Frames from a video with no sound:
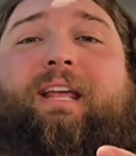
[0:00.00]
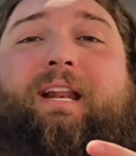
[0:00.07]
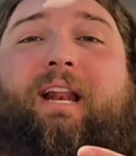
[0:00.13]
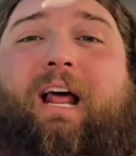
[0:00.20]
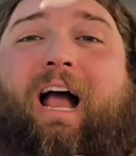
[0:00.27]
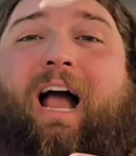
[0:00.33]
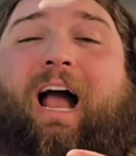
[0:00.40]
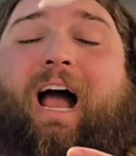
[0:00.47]
get
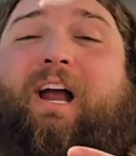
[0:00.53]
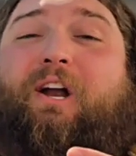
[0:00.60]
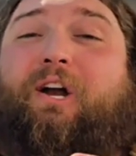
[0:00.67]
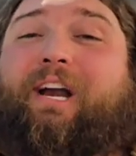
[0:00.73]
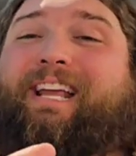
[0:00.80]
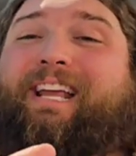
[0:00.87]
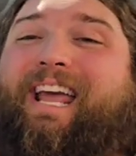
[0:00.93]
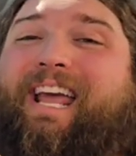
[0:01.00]

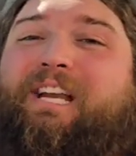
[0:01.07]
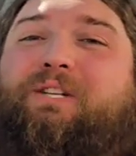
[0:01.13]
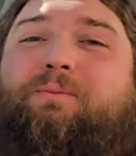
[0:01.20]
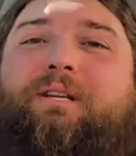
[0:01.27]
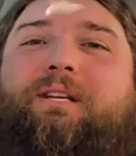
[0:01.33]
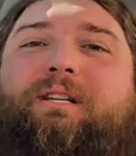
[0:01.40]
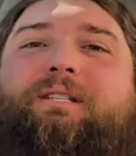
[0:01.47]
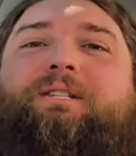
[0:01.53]
higher
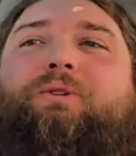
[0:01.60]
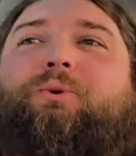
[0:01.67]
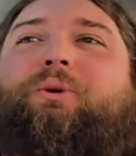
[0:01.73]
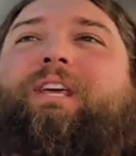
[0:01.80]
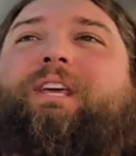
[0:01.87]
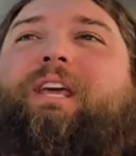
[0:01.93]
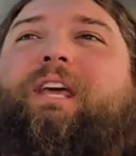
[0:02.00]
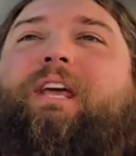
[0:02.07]
engagement, to
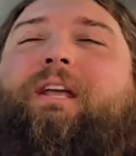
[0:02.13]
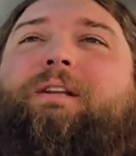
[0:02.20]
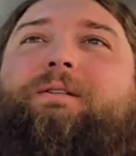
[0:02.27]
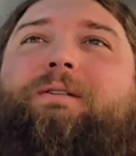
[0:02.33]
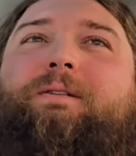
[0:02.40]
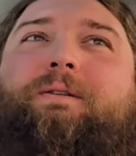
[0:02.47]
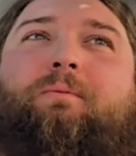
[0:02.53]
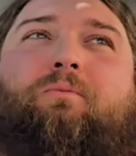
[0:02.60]

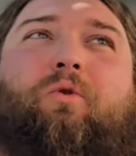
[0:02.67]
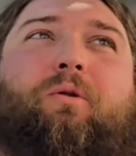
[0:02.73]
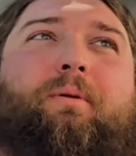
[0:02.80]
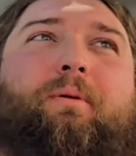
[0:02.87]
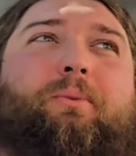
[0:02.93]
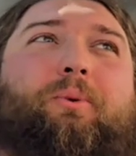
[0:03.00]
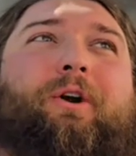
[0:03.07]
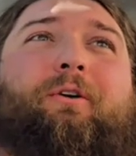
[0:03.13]
get
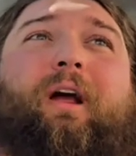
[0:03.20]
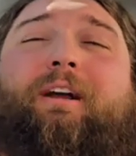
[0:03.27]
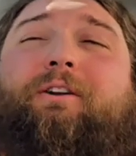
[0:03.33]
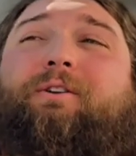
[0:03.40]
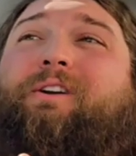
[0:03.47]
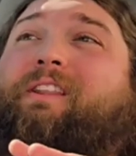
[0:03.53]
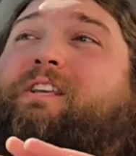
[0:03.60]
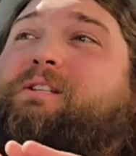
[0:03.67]
more people
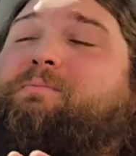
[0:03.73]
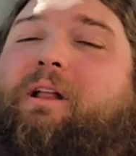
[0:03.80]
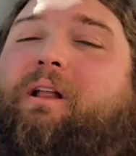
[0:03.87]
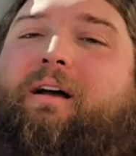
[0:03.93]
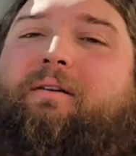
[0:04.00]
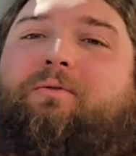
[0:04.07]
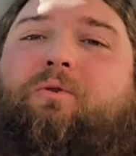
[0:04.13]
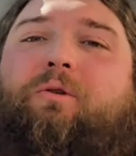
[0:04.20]
interacting on these
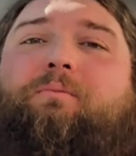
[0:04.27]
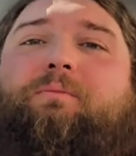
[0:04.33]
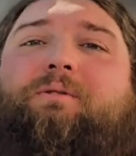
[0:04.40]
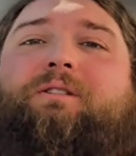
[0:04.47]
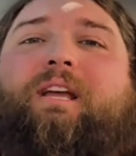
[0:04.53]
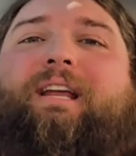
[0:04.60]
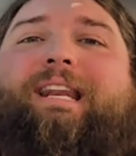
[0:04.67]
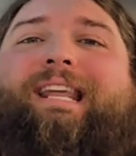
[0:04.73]

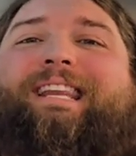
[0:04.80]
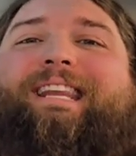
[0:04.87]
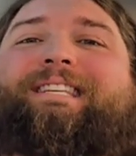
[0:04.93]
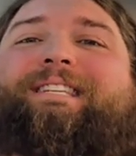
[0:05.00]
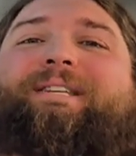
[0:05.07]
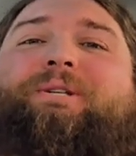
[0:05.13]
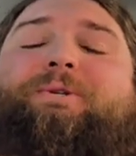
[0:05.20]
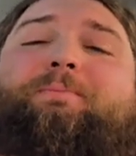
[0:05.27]
platforms, they
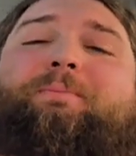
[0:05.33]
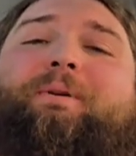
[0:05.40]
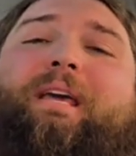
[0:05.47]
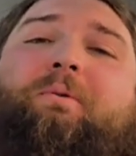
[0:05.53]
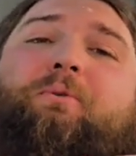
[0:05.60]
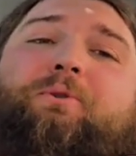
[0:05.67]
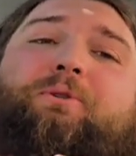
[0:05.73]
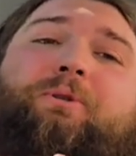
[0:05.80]
need to
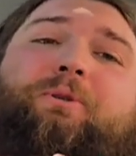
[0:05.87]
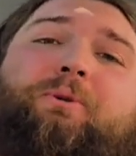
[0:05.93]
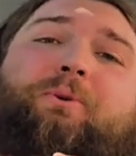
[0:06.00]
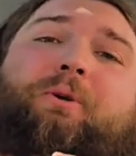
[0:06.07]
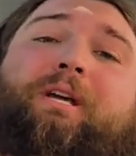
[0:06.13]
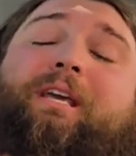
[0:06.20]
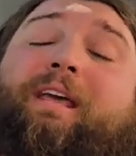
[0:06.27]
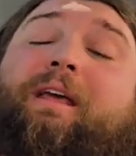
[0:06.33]
be able
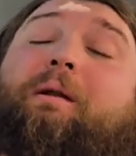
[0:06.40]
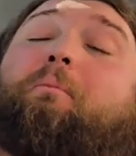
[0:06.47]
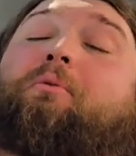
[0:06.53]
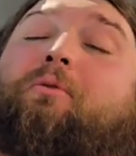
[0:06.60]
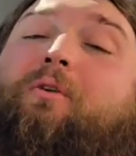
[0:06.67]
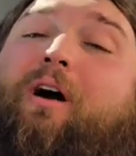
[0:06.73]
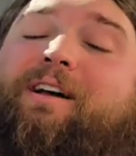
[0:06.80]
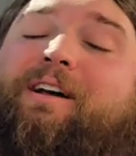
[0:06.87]
to, again,
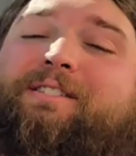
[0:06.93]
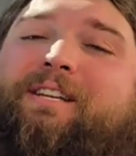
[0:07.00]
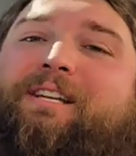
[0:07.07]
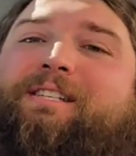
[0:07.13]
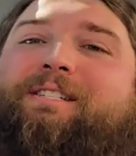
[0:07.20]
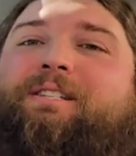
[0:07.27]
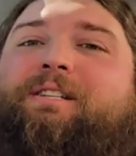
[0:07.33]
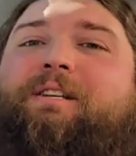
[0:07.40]

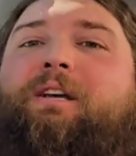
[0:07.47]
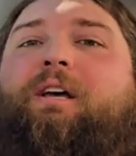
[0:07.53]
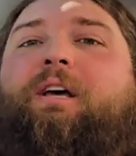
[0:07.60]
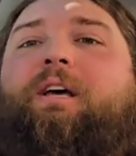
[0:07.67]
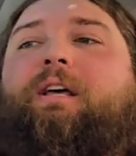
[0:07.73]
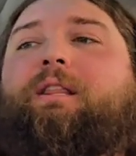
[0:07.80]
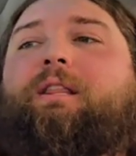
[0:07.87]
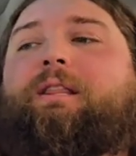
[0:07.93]
process
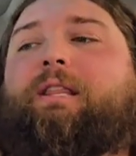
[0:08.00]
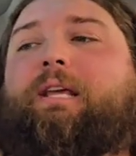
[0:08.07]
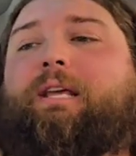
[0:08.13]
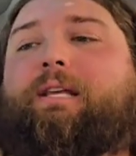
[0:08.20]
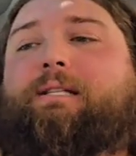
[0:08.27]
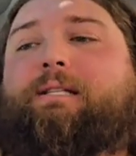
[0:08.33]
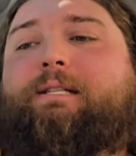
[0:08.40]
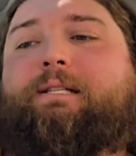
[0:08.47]

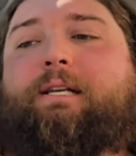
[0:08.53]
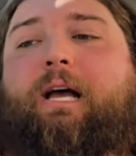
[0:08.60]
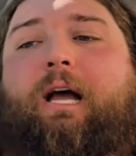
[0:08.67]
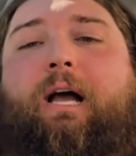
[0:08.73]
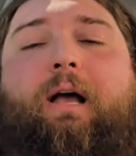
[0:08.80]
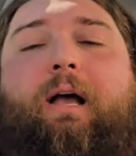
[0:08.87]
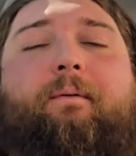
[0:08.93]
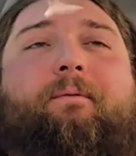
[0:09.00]
these
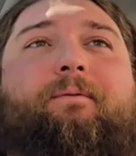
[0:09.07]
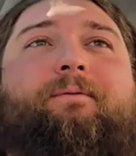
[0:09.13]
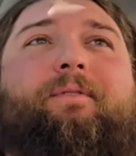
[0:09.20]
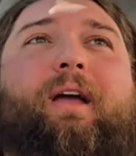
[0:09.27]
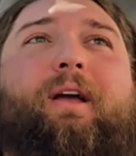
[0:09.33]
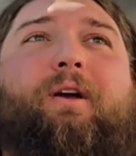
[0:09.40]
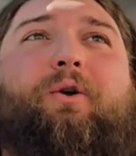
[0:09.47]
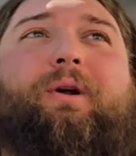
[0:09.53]

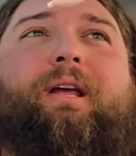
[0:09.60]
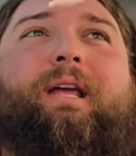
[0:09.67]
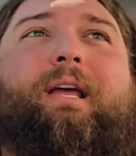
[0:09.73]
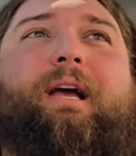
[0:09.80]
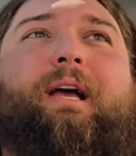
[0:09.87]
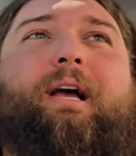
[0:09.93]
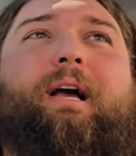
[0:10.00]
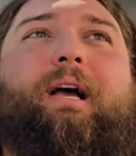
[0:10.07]

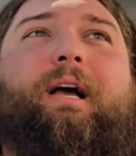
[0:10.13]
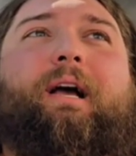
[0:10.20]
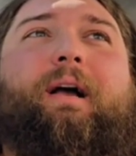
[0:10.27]
very